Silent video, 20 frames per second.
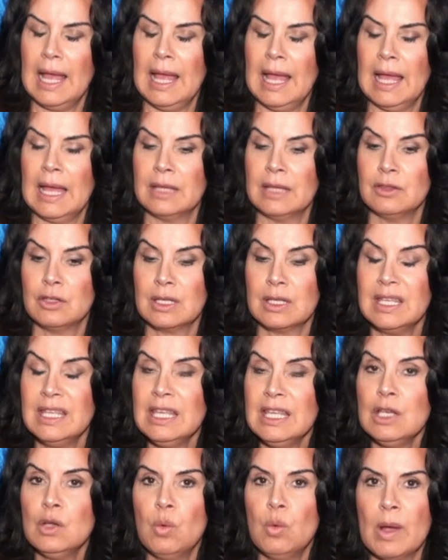And the
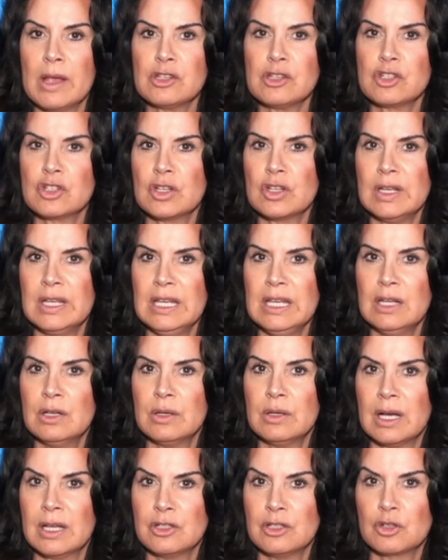key question
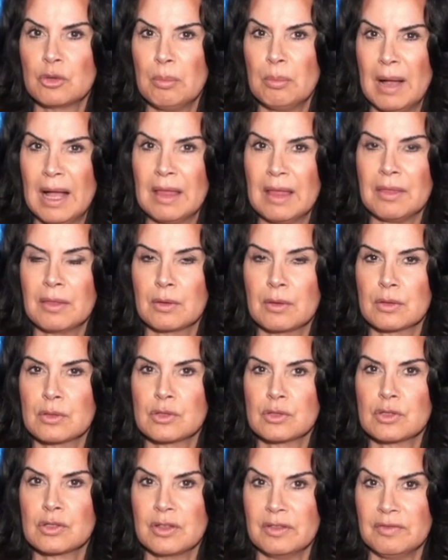here under
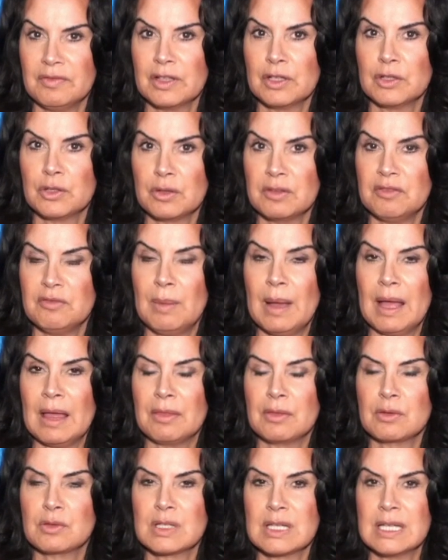pathos, the filter of
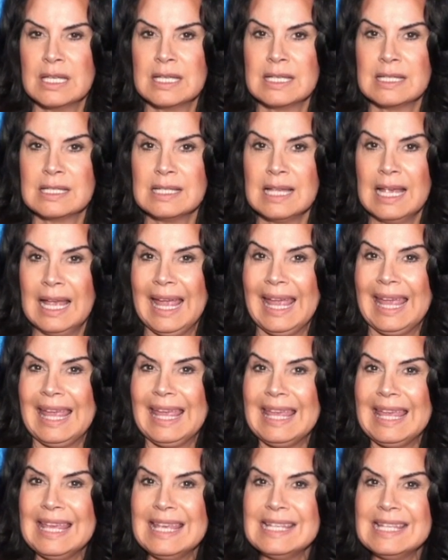pathos, is,
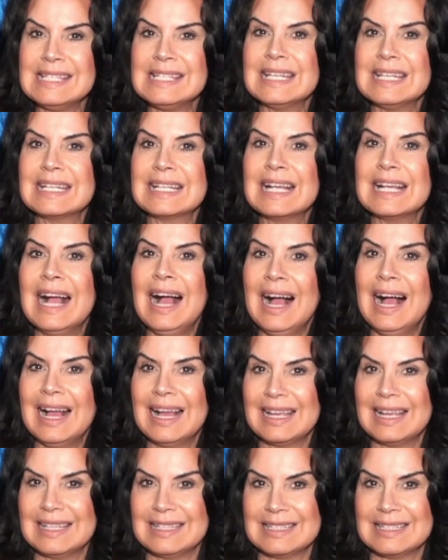Is it
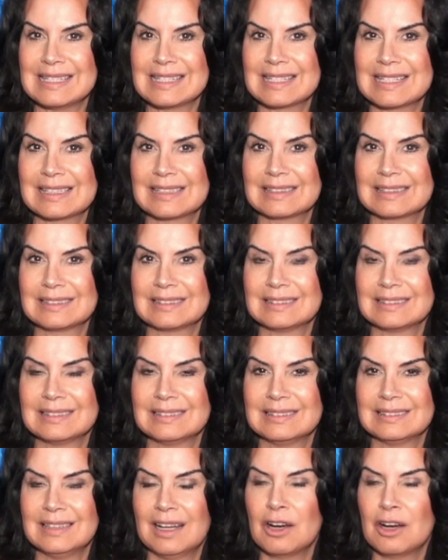kind?
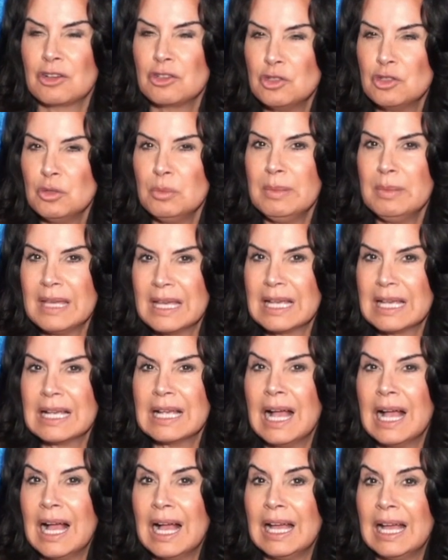Are you being
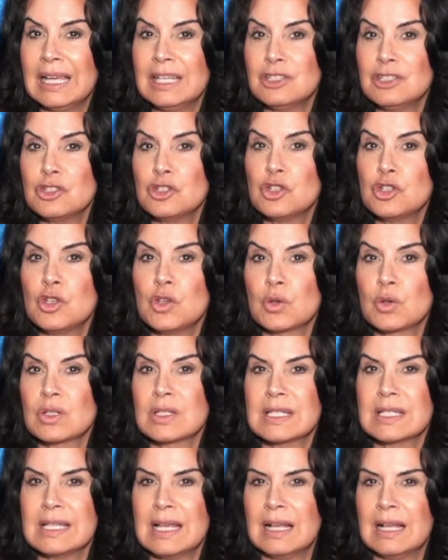kind to
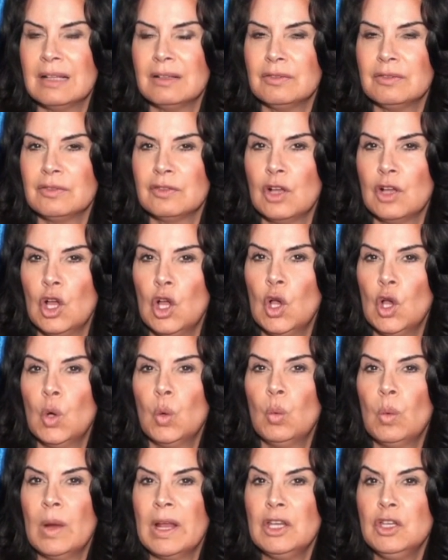yourself
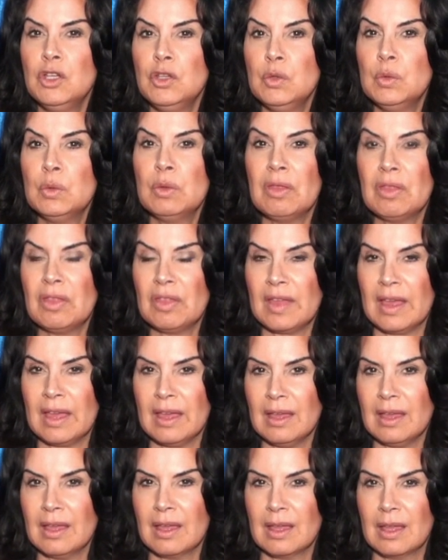when you
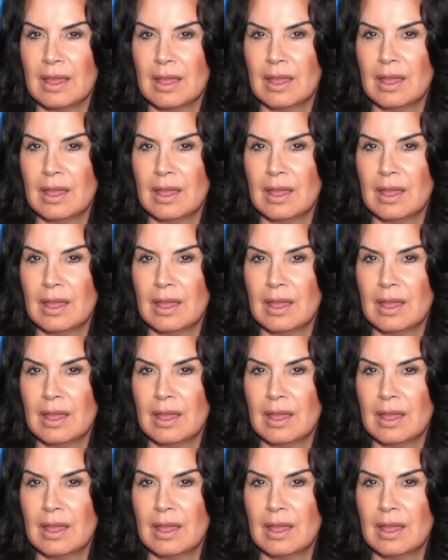think